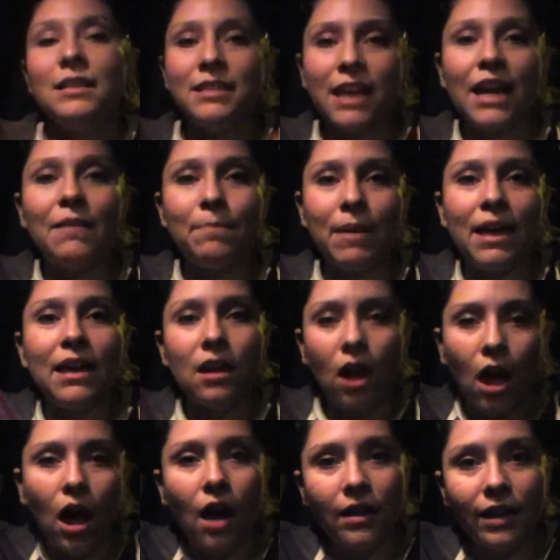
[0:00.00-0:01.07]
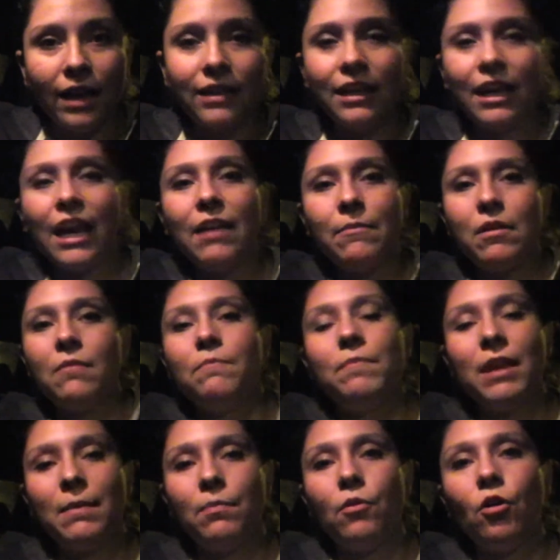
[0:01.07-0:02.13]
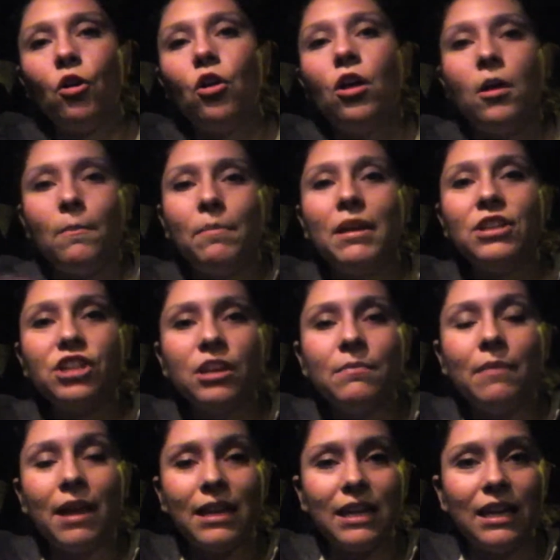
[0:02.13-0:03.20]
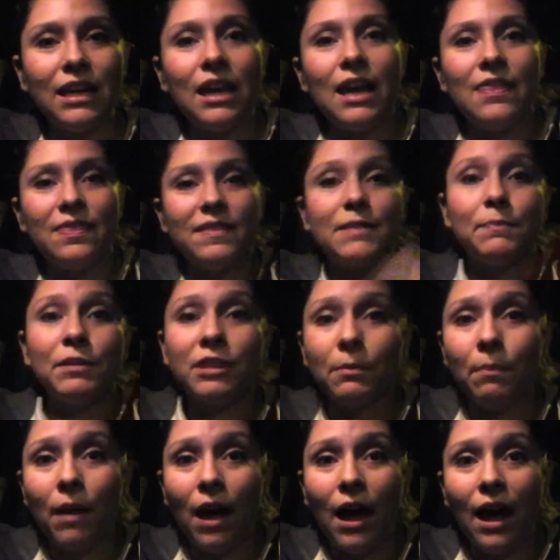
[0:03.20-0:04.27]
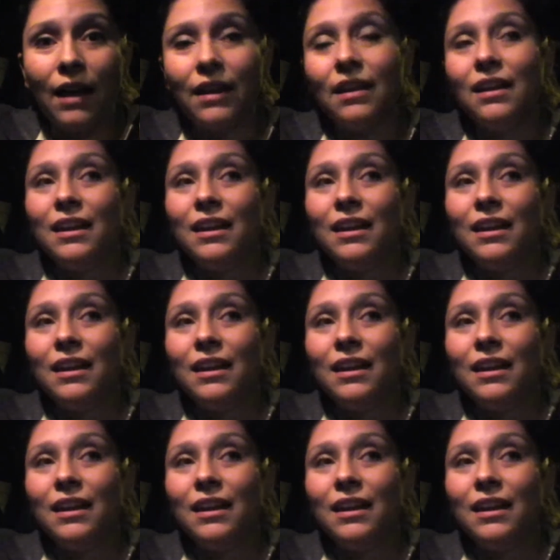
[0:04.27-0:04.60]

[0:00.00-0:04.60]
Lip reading: Diet bet, online game, people pitch in money, split the pot,